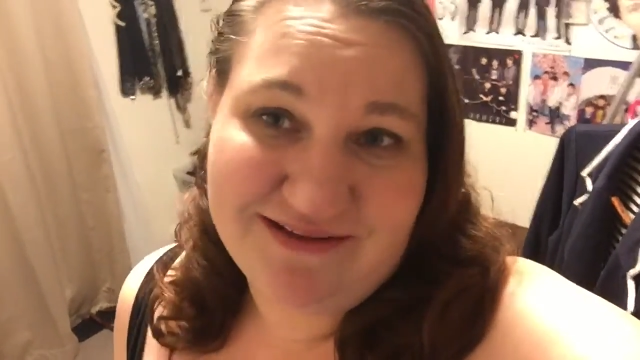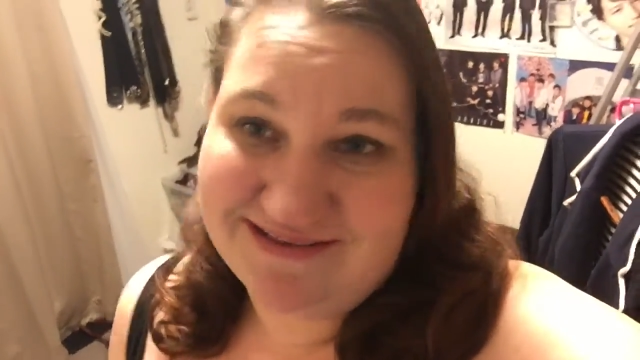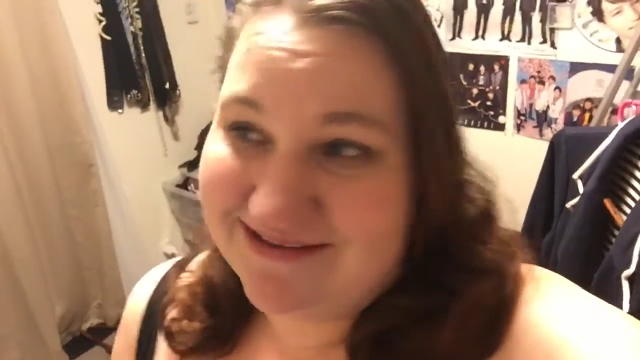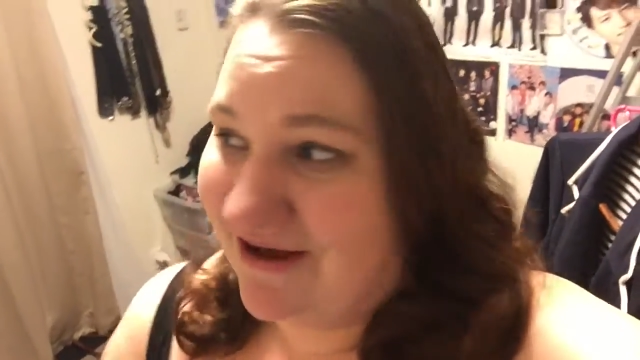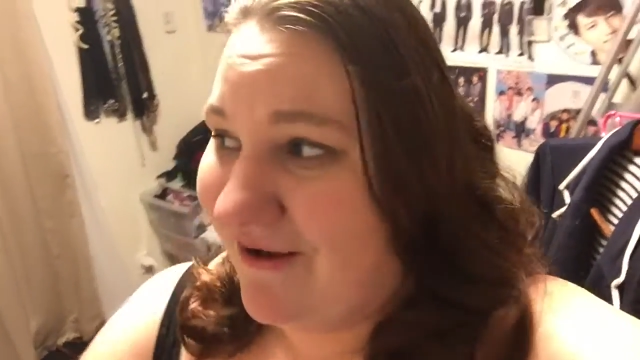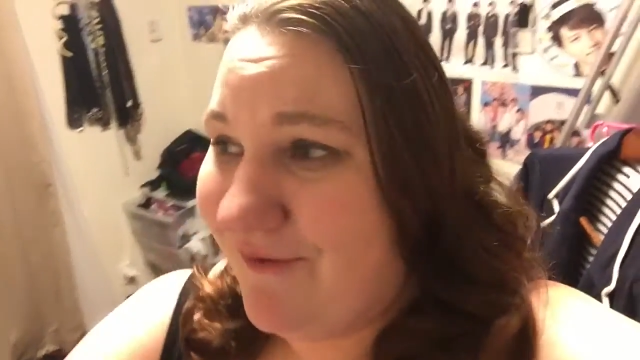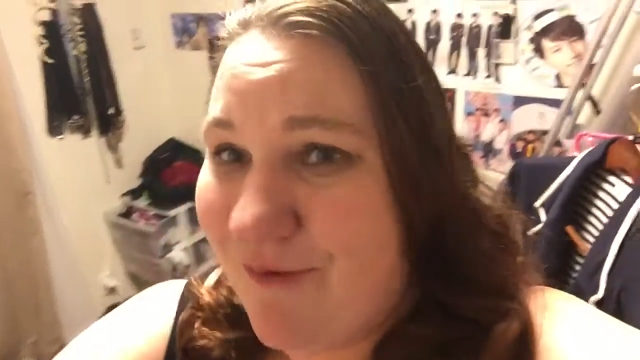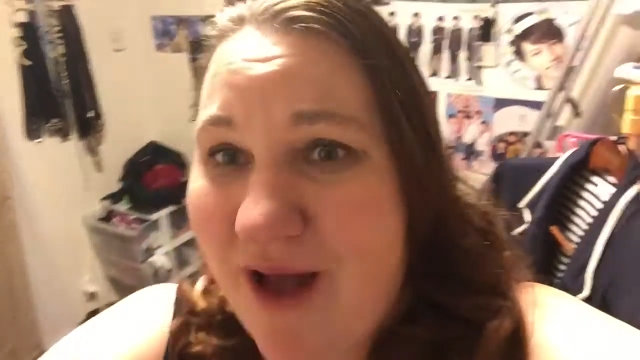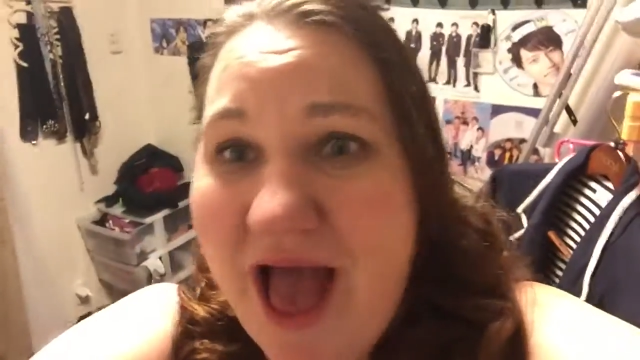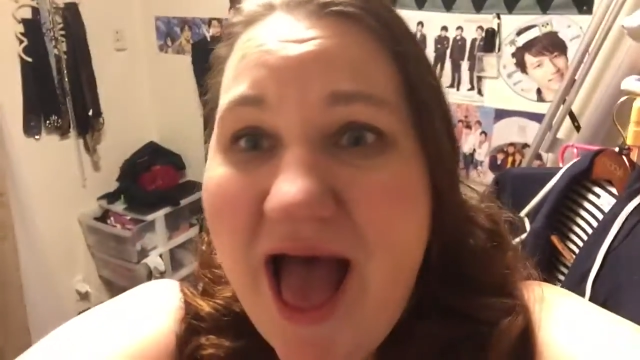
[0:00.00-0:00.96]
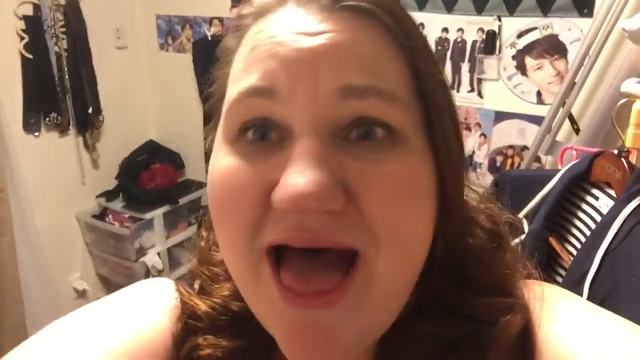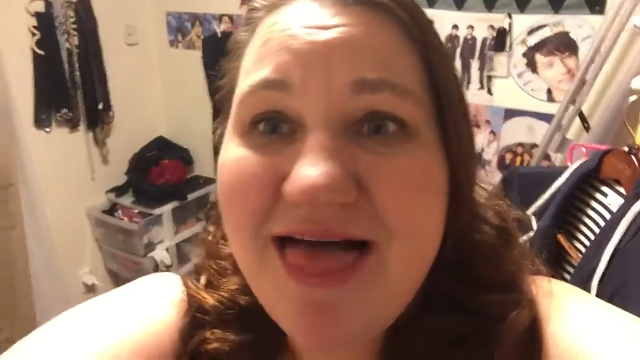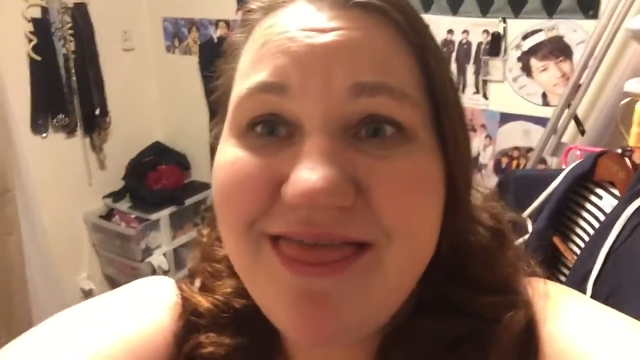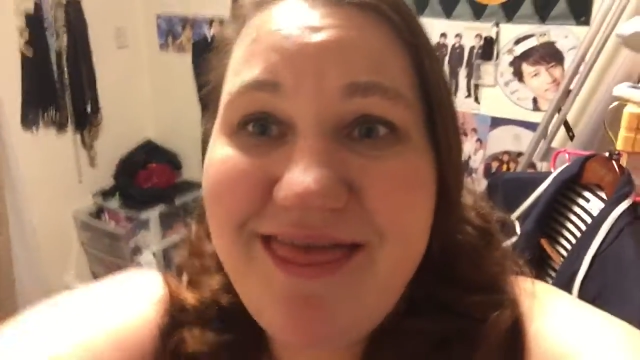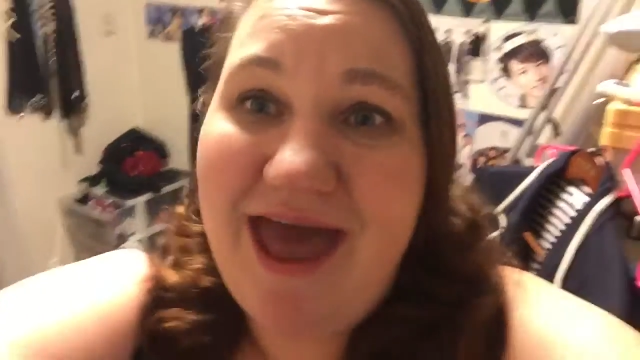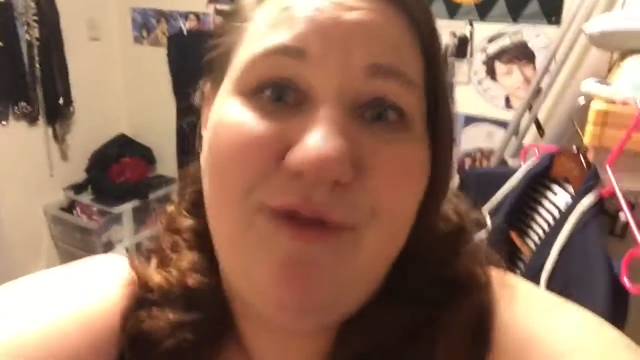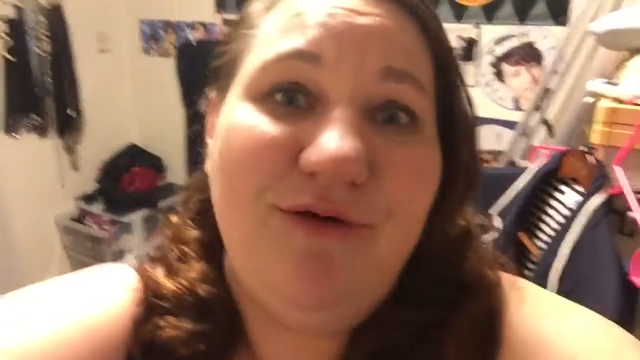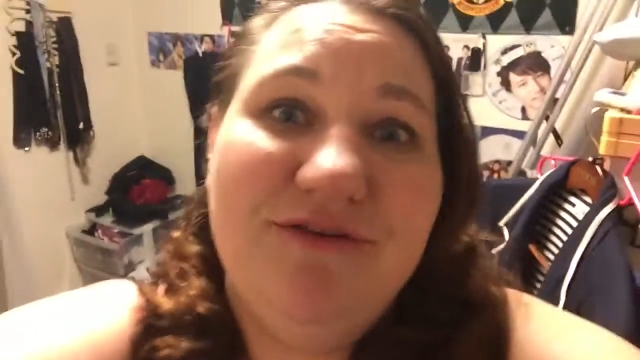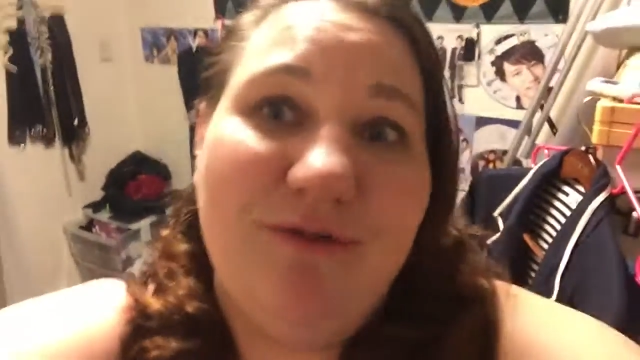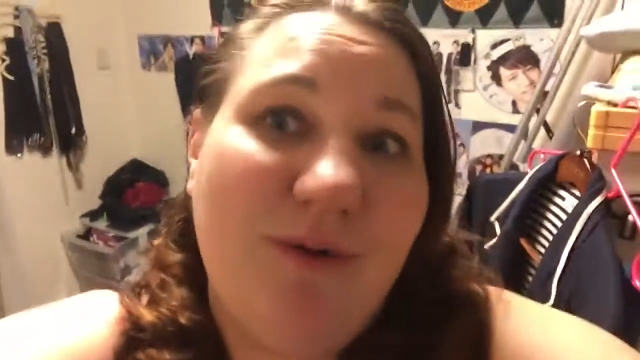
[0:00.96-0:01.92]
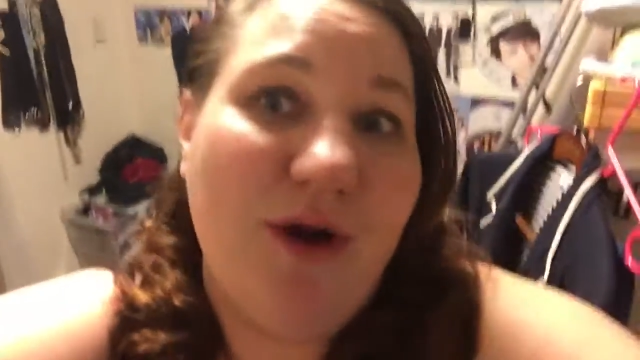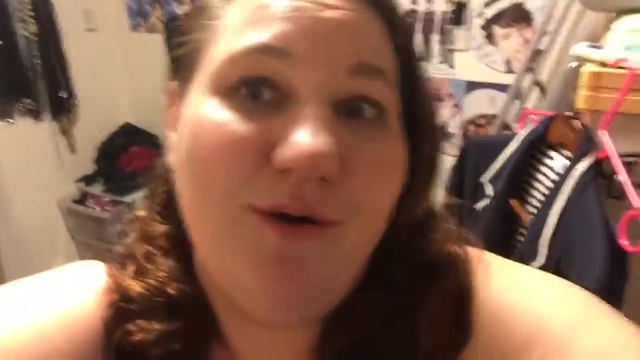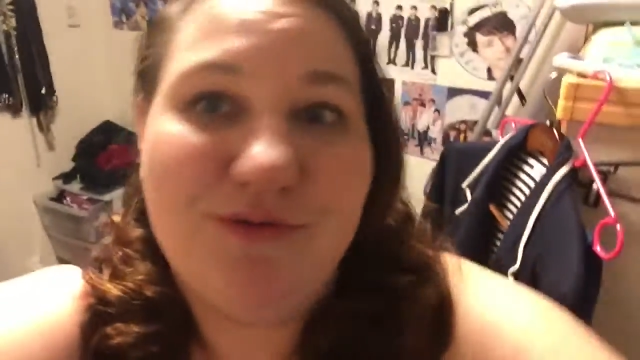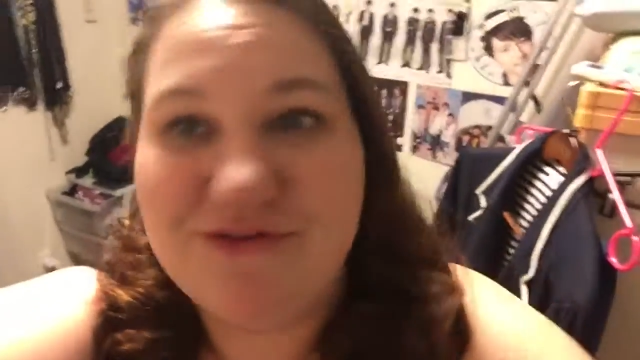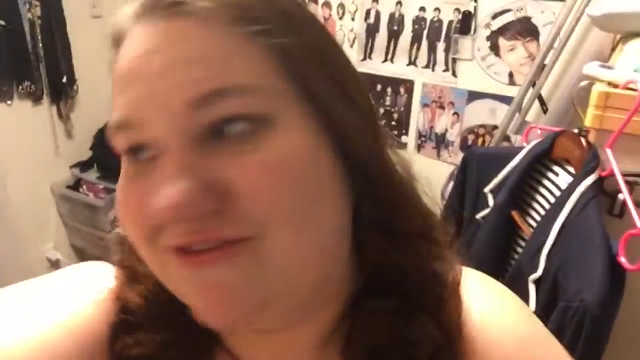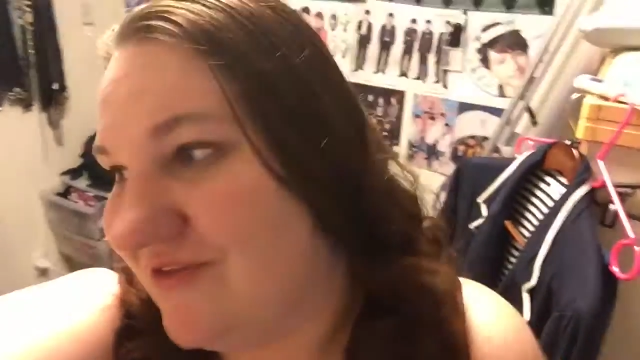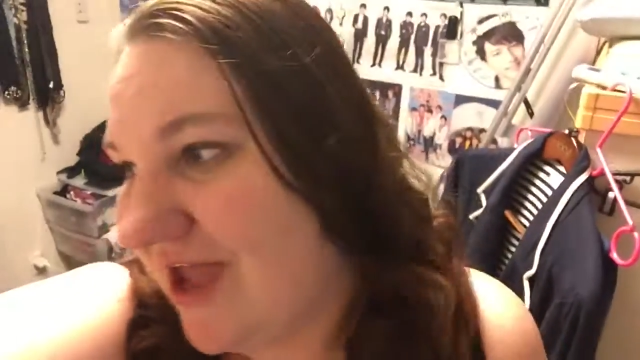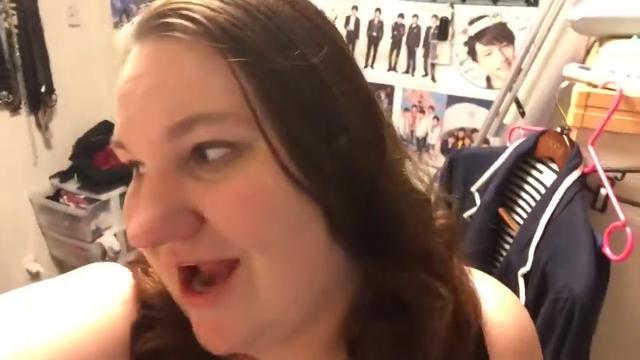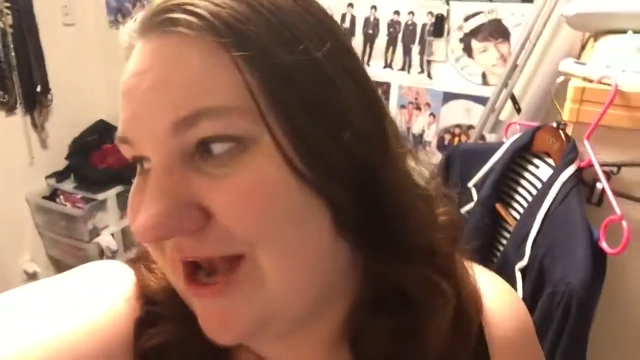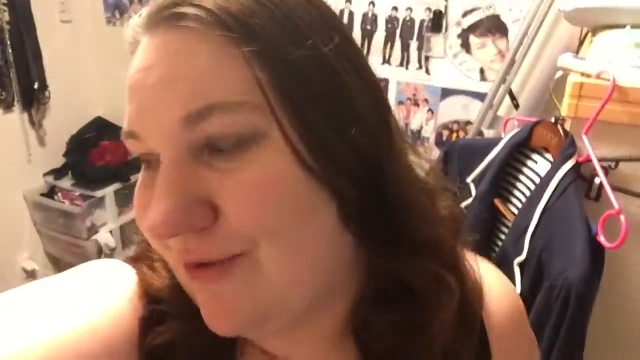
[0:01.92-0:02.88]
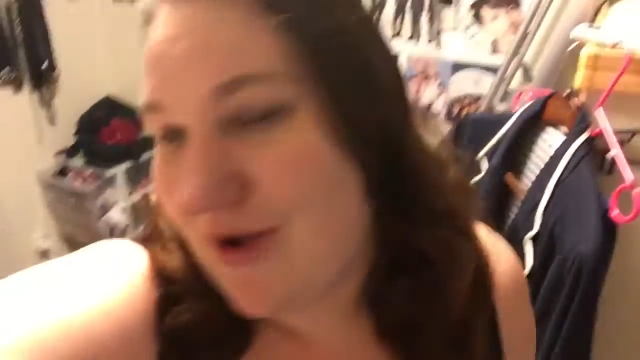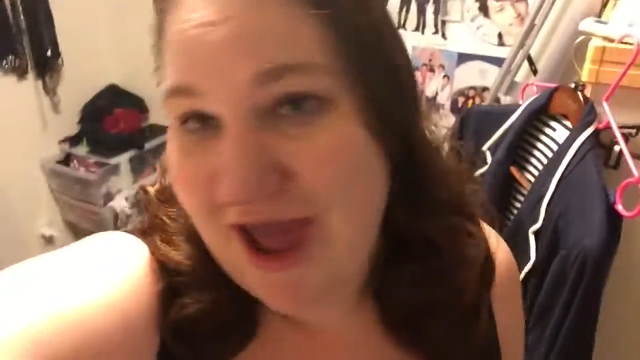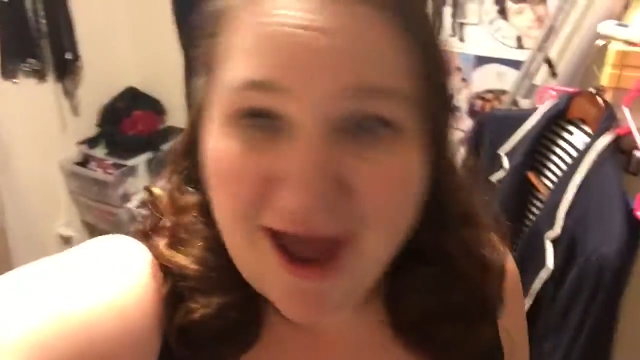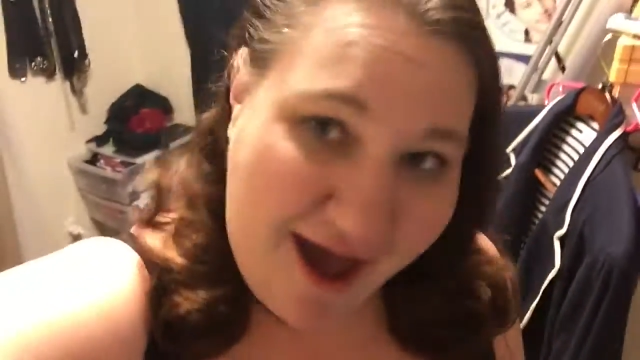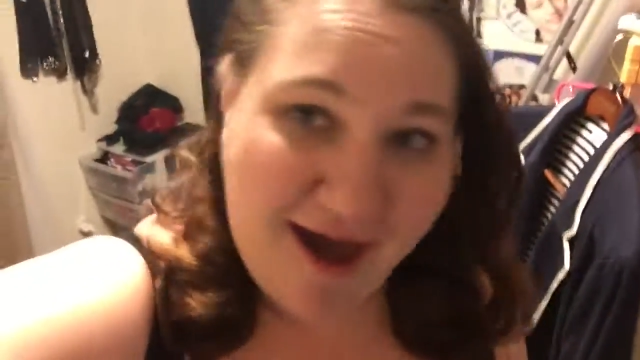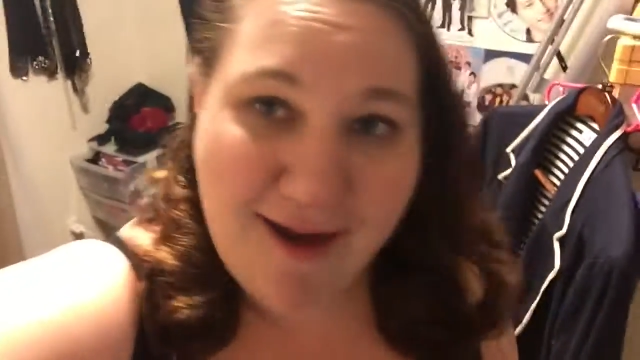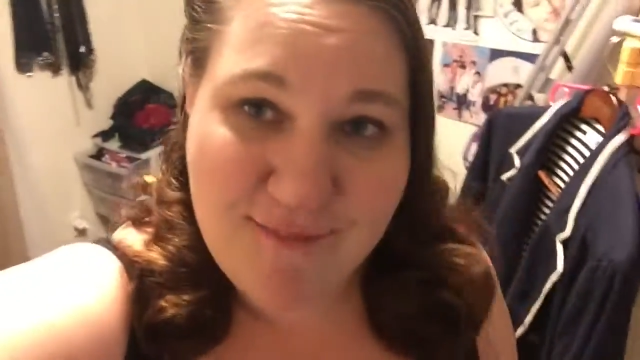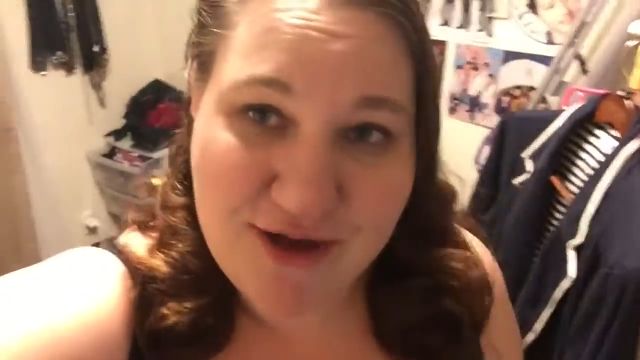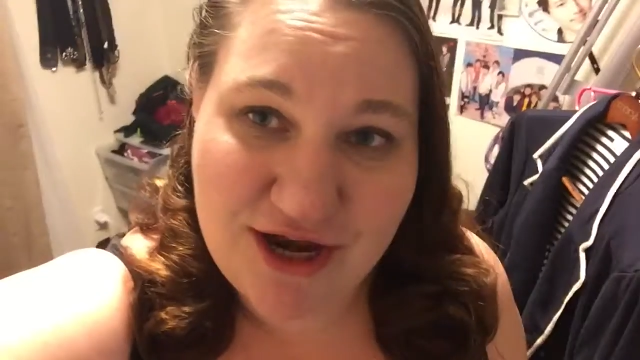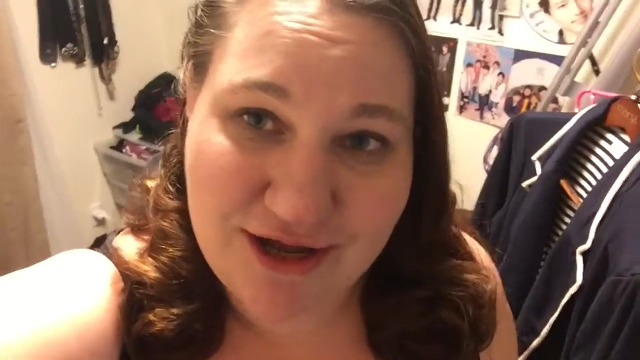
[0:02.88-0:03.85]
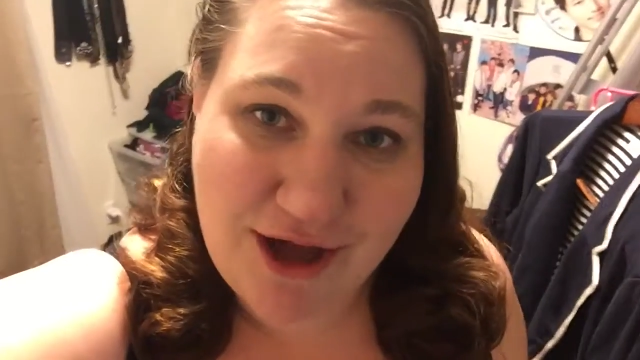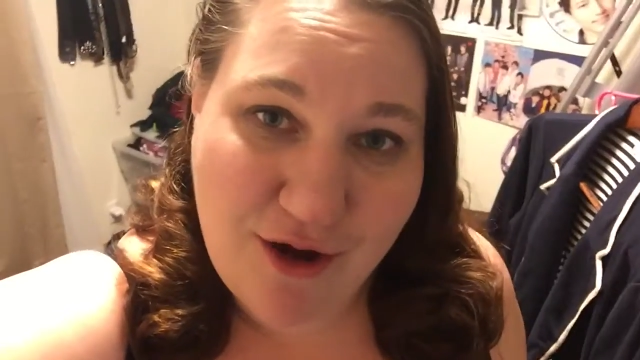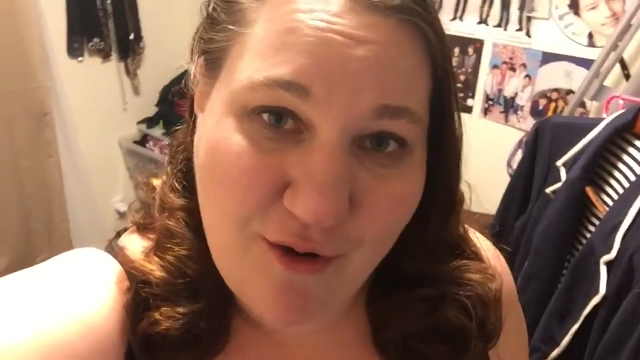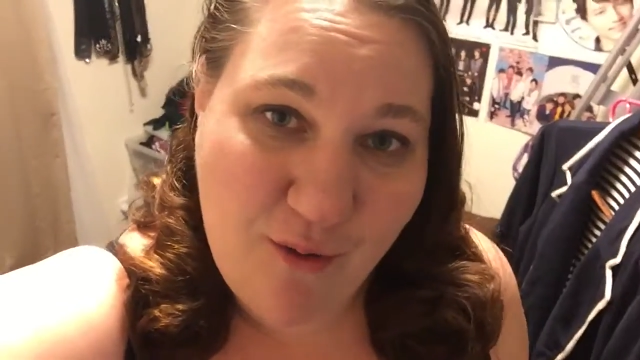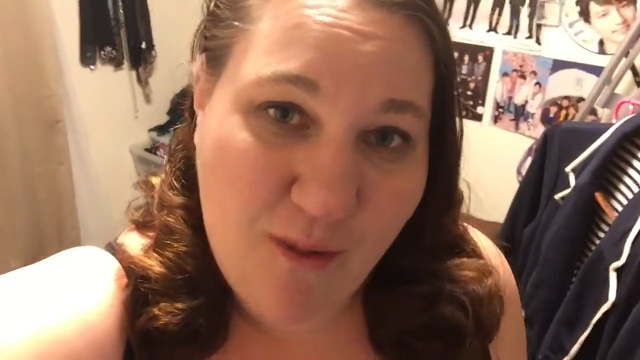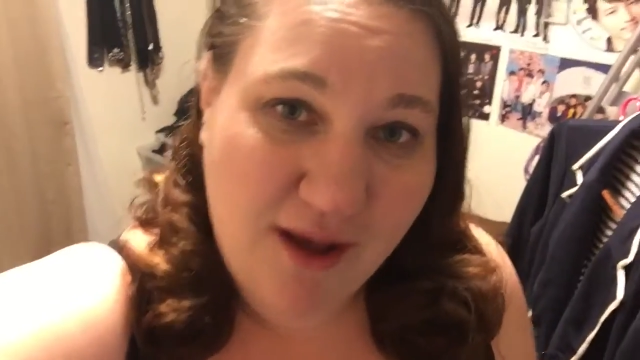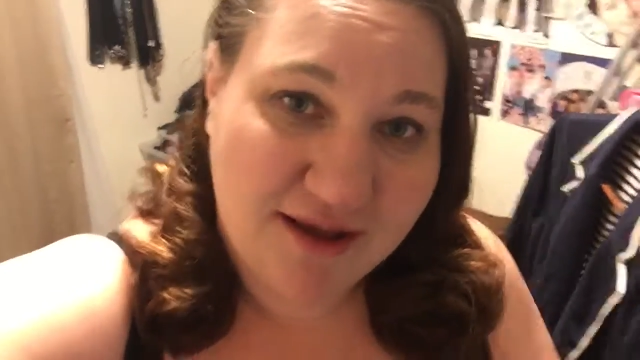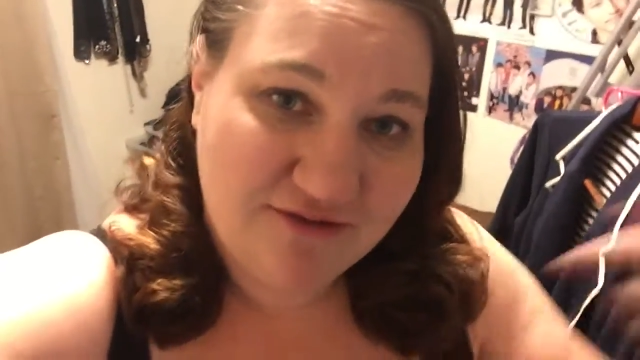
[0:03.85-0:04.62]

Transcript: So that was gross. Anyway, I'm gonna go.